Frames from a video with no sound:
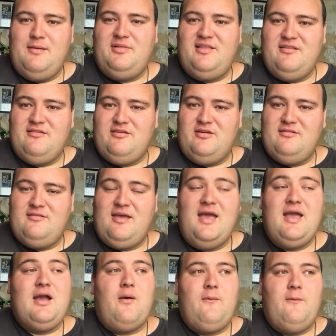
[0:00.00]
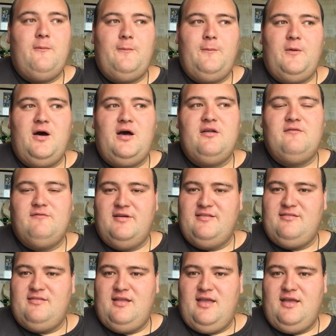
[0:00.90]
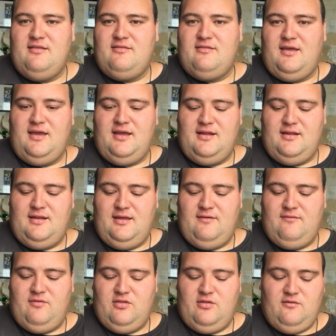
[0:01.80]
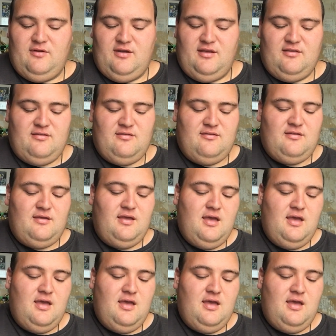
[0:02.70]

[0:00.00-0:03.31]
Please only take what resonates and leave the rest.